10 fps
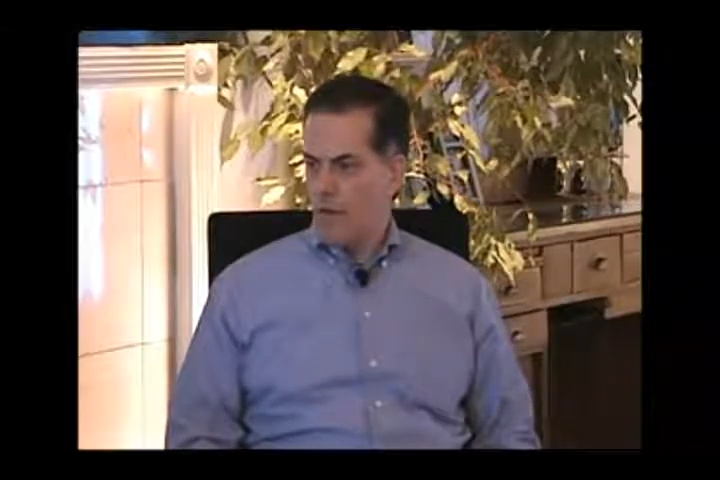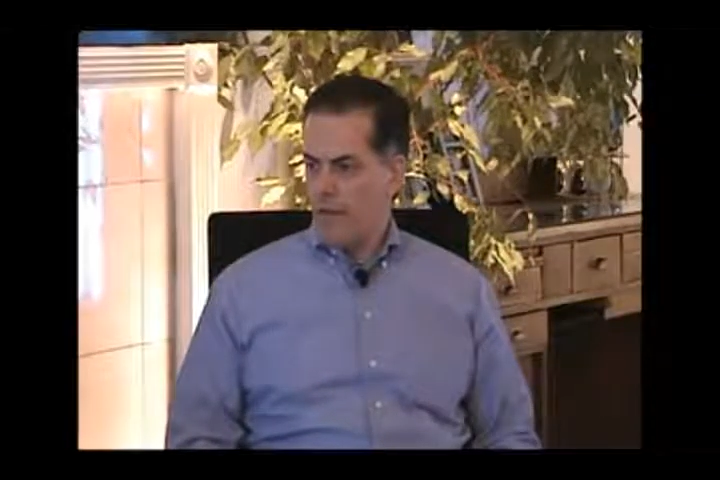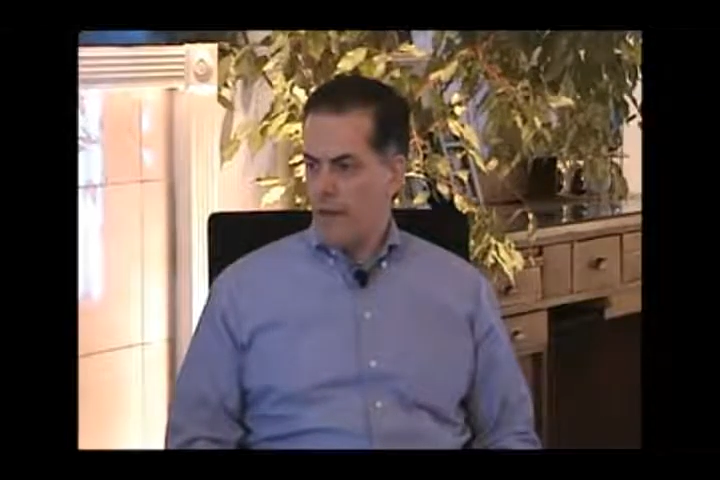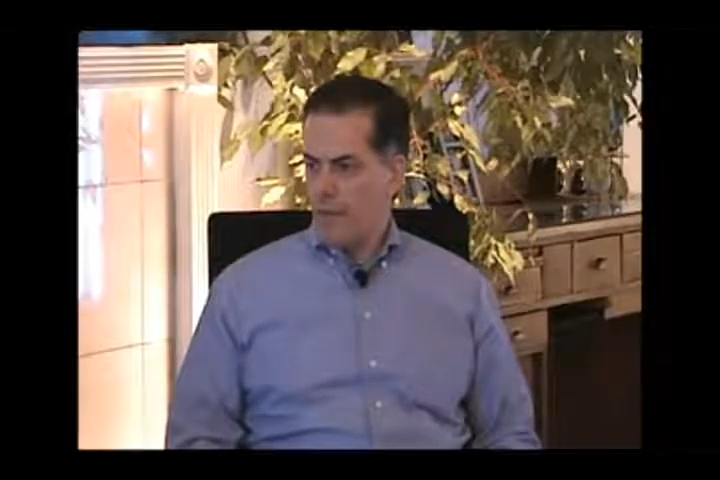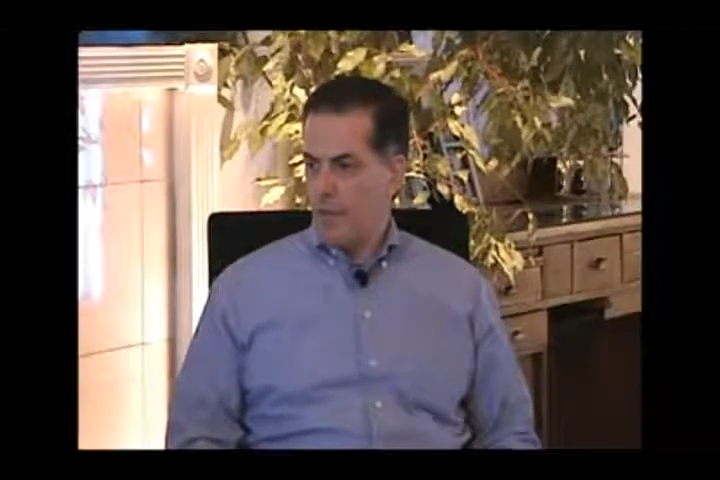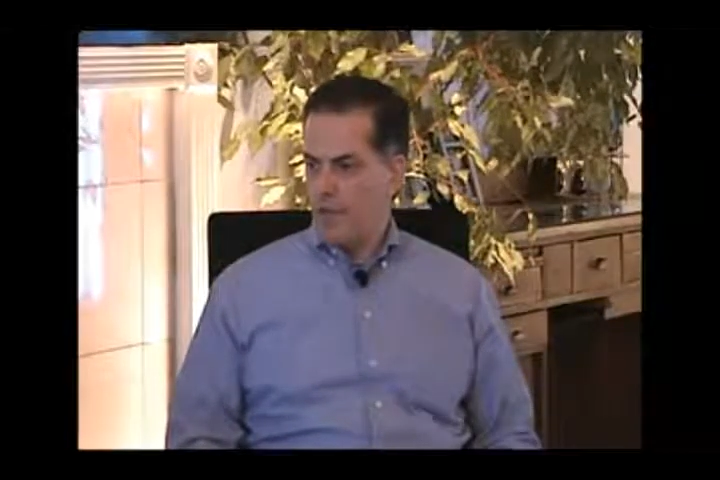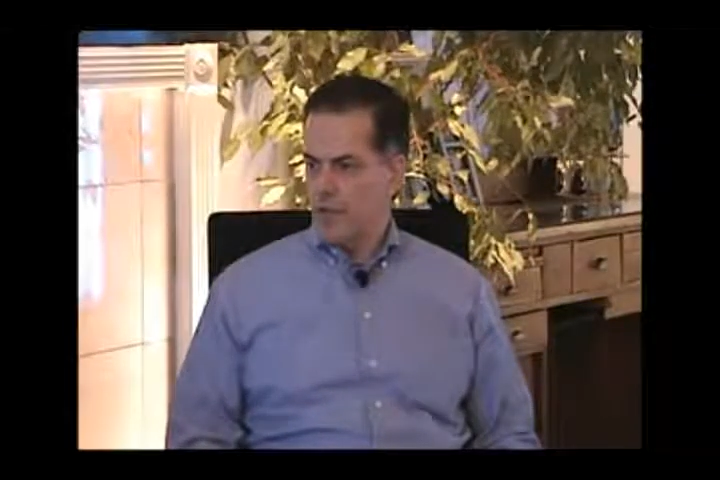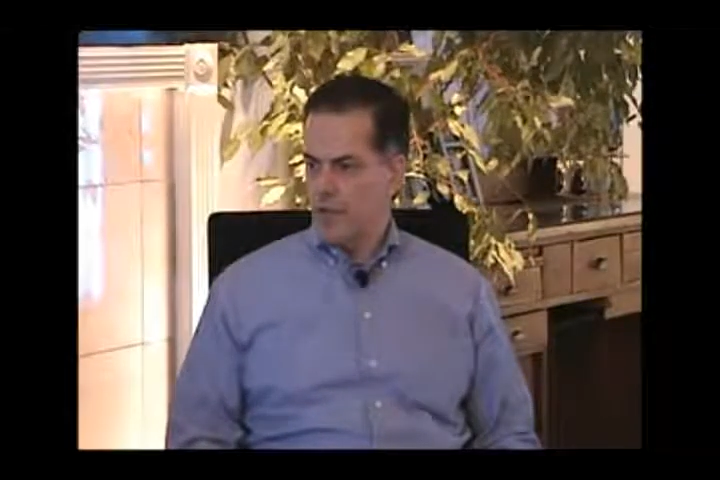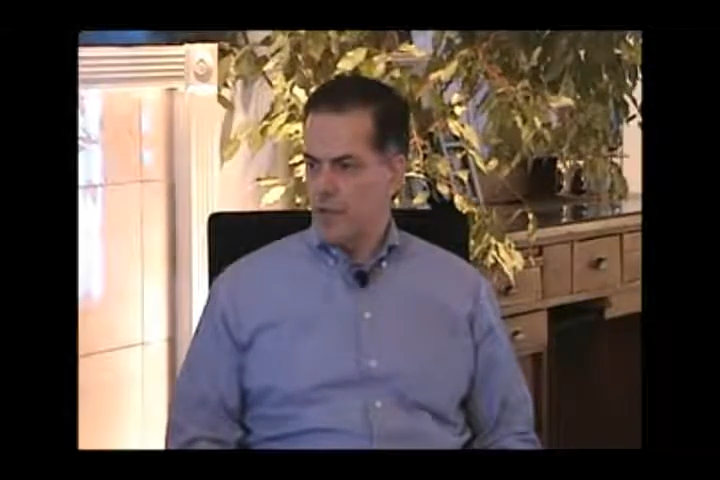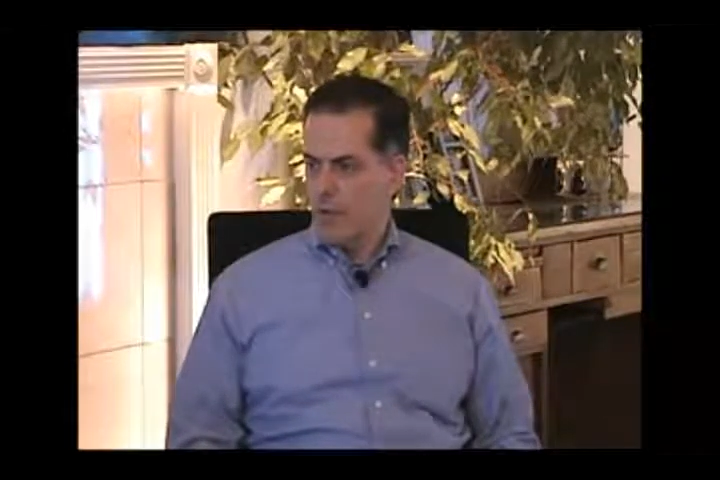I've had
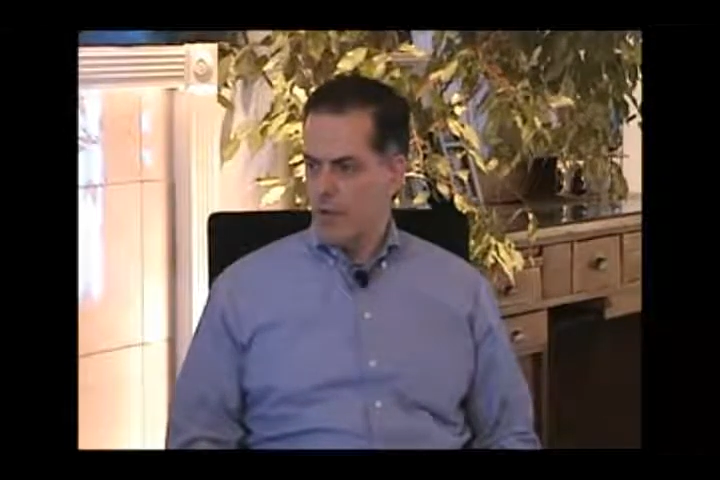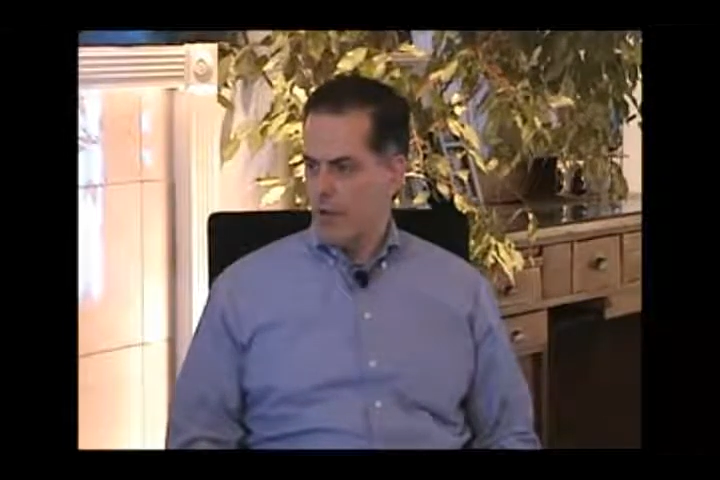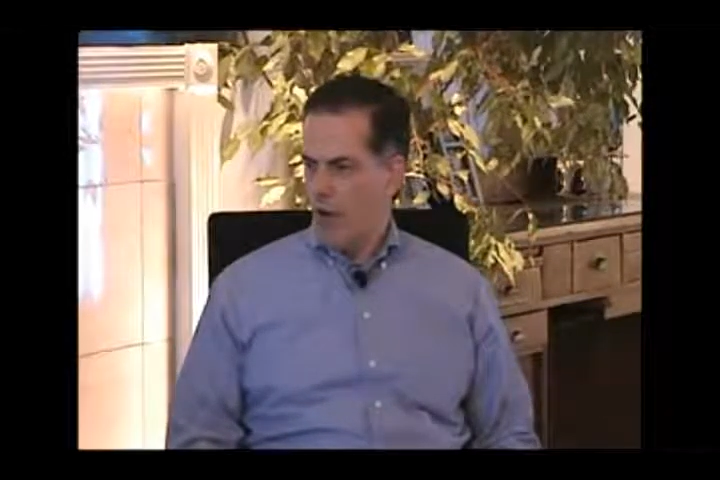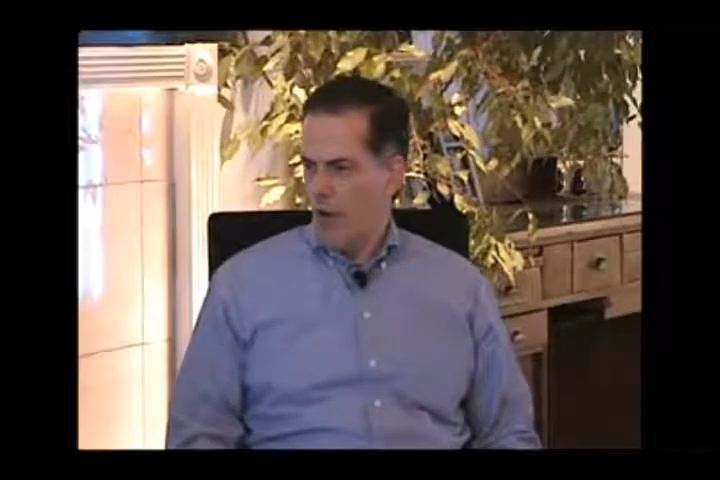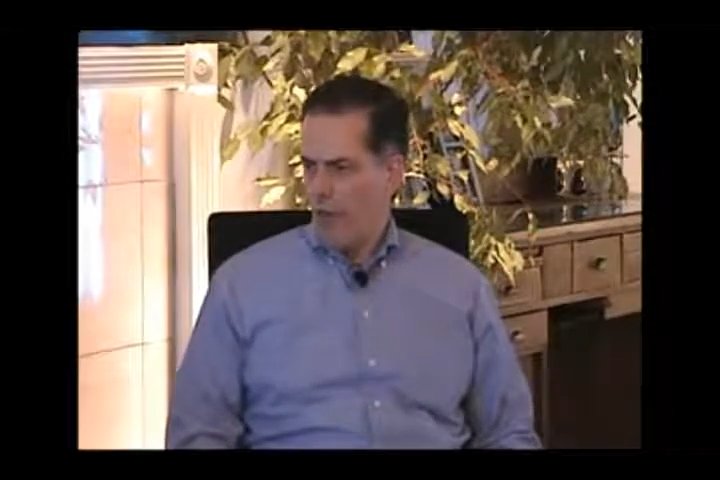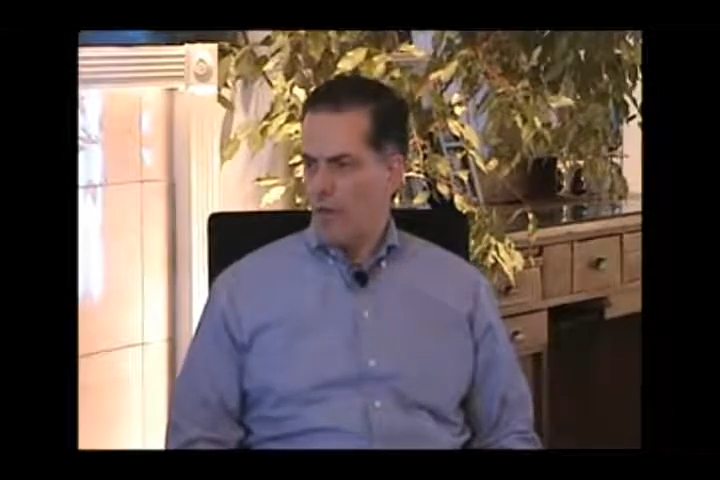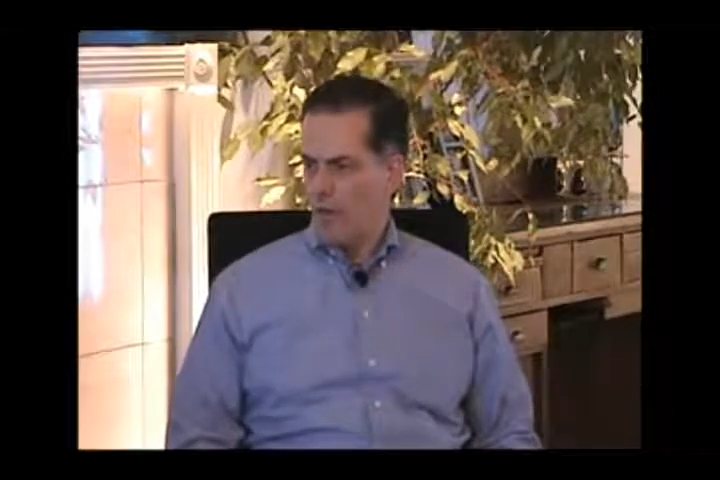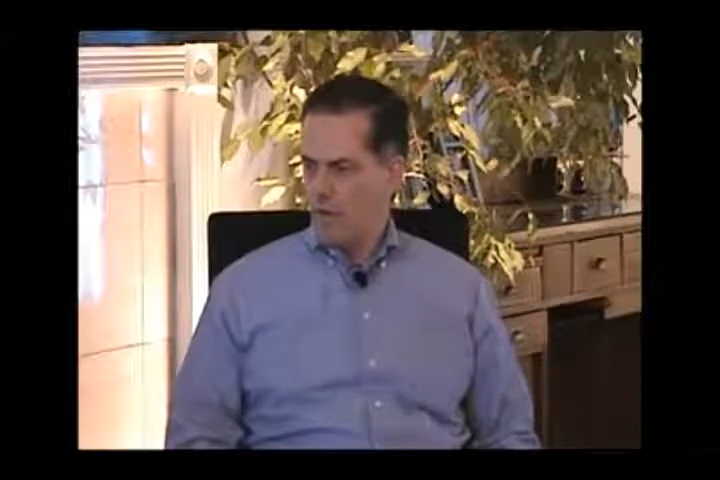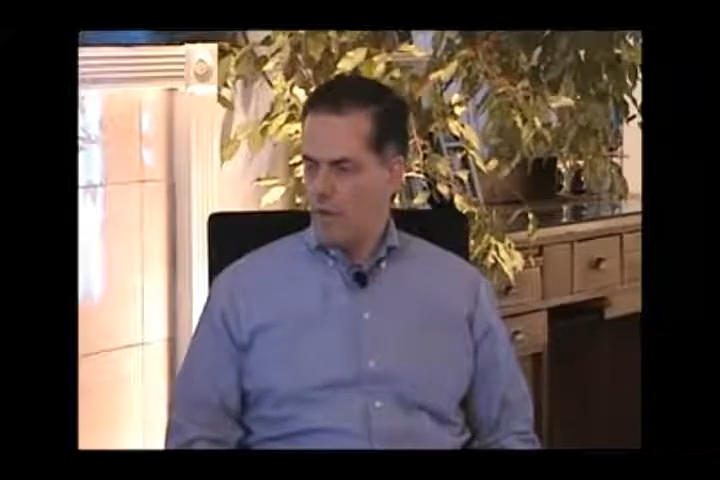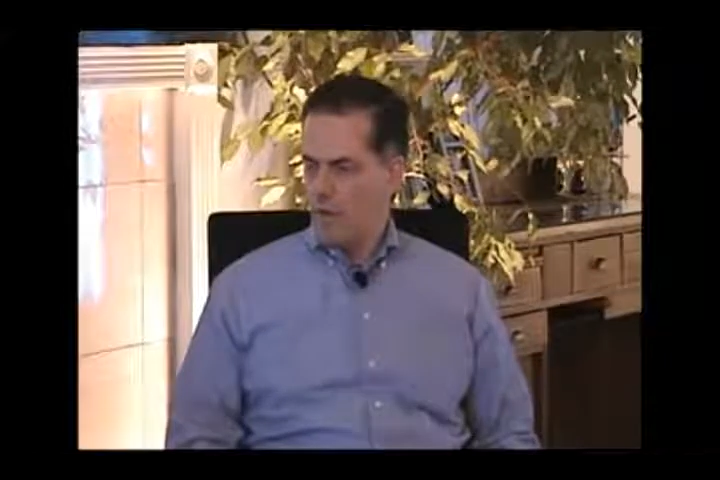patients come in and I thought